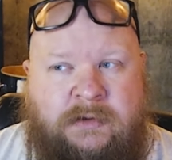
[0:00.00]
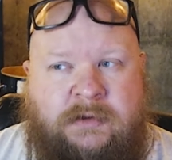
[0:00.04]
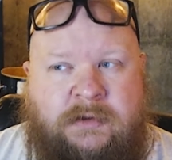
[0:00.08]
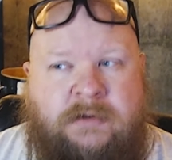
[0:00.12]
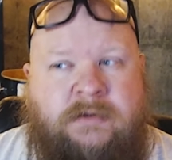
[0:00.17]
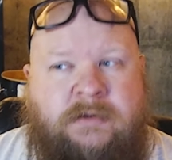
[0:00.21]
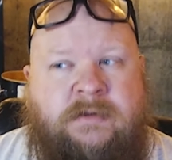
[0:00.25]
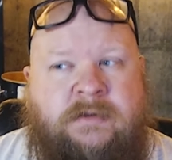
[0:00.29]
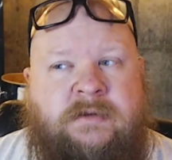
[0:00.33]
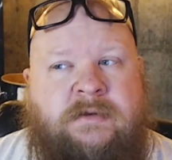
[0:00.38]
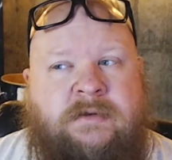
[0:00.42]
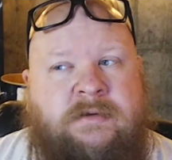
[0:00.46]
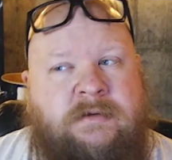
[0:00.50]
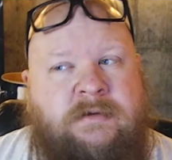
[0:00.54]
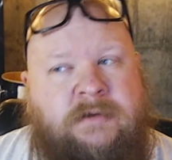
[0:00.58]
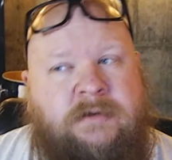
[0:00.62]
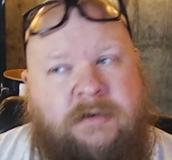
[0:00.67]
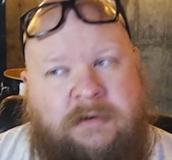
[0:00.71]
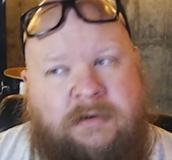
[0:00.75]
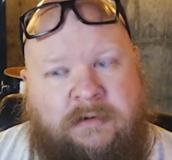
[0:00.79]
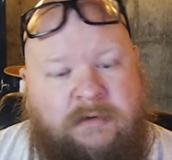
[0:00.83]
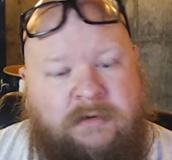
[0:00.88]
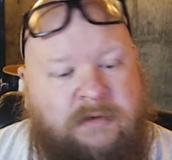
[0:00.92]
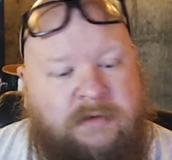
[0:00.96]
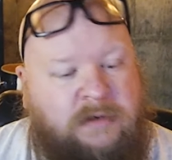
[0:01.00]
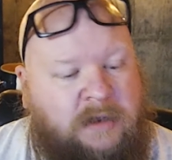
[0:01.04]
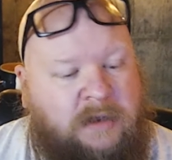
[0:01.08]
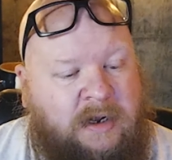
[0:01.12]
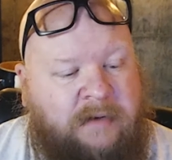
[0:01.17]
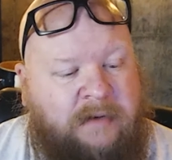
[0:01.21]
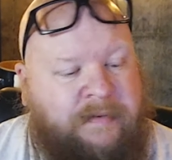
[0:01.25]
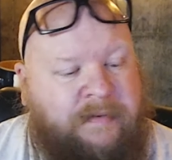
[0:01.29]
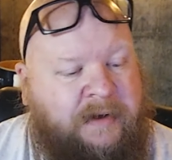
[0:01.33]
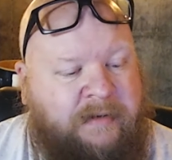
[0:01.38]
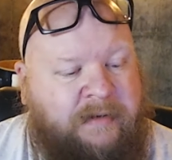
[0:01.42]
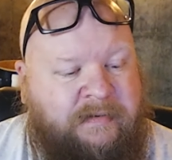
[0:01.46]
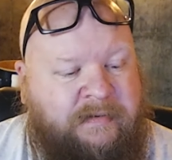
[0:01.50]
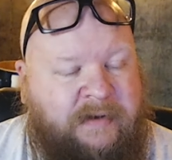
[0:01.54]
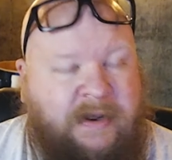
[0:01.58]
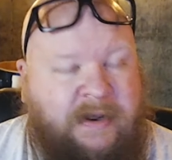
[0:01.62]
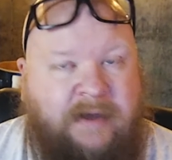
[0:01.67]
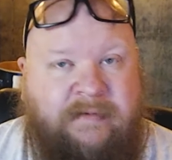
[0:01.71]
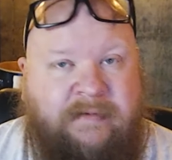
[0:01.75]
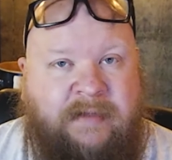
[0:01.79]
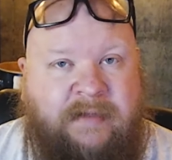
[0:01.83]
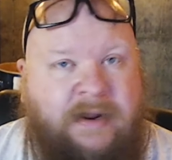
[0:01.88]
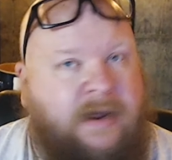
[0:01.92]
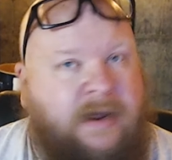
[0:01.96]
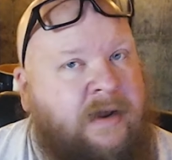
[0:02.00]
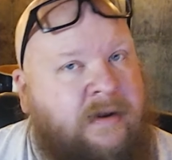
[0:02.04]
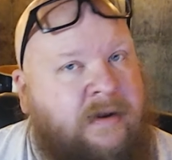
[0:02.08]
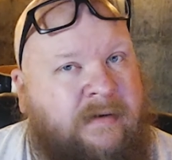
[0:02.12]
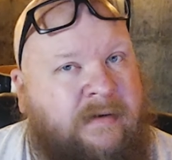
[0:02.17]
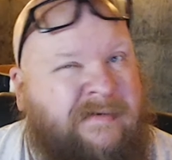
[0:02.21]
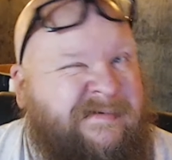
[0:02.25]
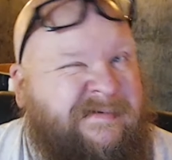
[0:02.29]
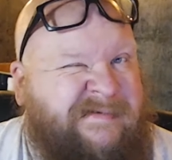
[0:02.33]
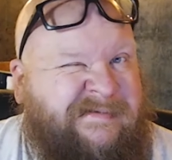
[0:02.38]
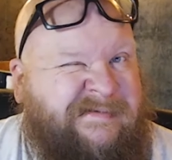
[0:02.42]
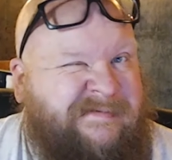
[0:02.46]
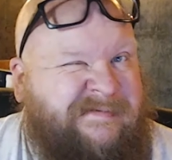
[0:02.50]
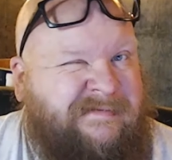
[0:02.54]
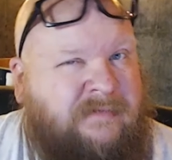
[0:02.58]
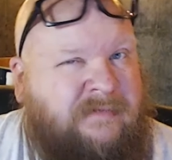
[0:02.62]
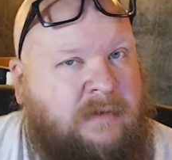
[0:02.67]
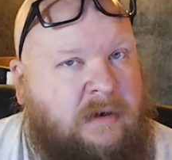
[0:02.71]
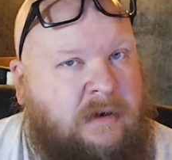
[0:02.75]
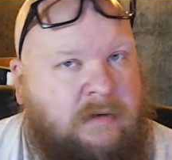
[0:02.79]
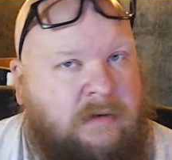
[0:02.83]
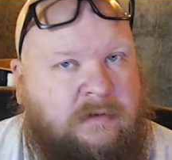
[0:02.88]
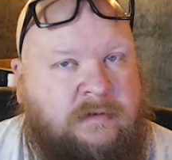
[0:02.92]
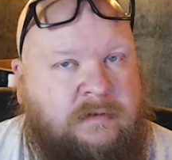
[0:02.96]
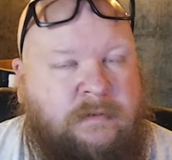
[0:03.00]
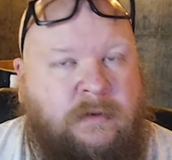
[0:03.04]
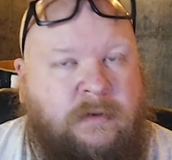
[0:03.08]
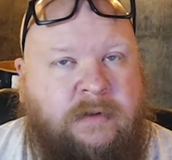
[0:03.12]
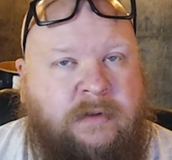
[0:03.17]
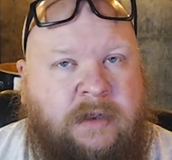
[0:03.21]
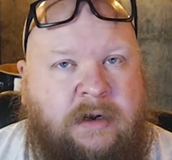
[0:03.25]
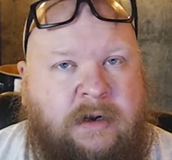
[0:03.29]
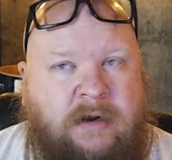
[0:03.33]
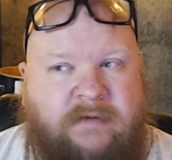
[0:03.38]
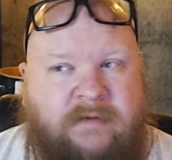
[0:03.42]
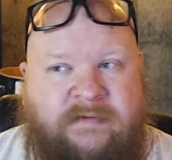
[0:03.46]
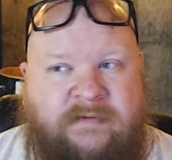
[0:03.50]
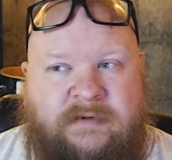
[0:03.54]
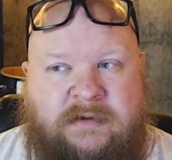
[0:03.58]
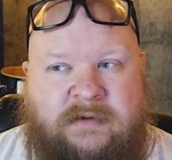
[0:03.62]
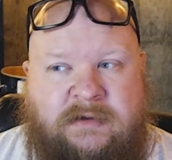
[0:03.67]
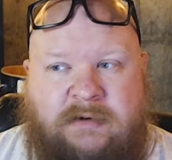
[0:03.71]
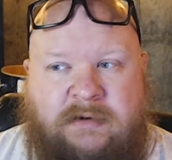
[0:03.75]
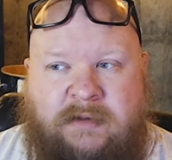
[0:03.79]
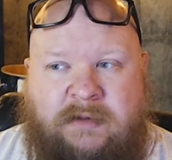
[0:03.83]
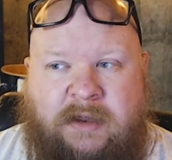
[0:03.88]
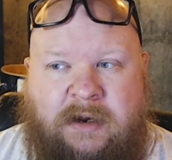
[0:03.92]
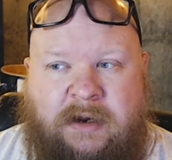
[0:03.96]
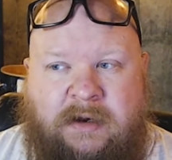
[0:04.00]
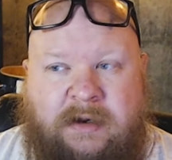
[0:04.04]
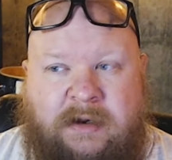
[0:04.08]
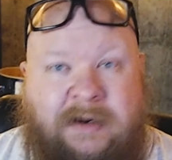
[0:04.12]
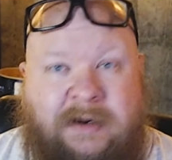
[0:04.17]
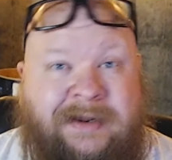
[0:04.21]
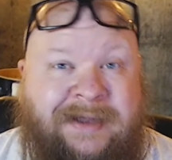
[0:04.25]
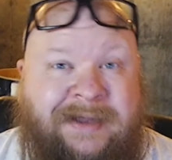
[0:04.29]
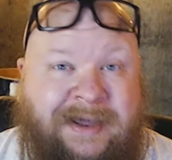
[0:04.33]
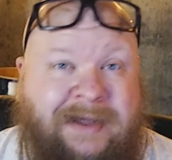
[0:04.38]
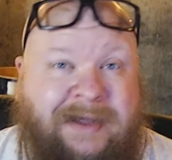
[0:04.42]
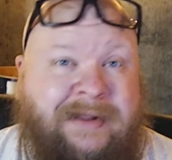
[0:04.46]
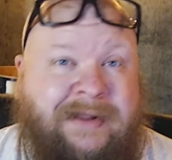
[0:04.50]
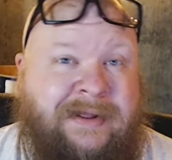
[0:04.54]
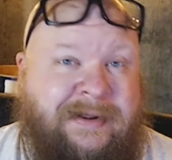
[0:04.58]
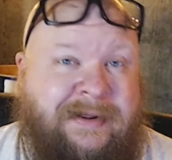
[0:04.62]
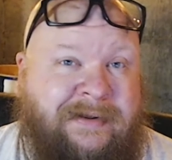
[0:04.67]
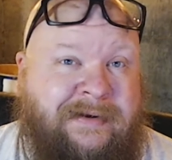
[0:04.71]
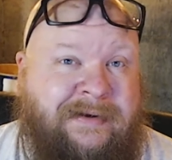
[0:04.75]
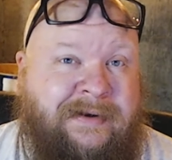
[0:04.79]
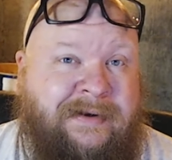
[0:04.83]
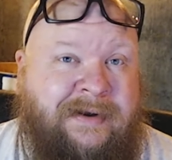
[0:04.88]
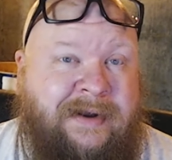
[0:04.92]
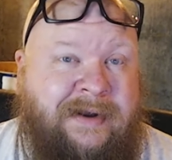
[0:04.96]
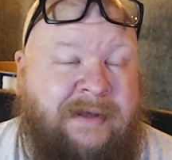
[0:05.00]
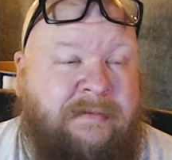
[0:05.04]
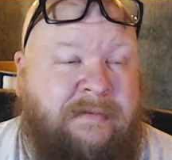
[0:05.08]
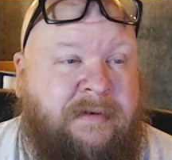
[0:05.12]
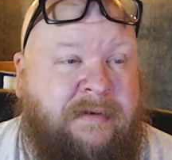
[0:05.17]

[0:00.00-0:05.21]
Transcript: You know, there's a lot of pipes I have that I don't smoke that often, so they are going to take a lot longer than that.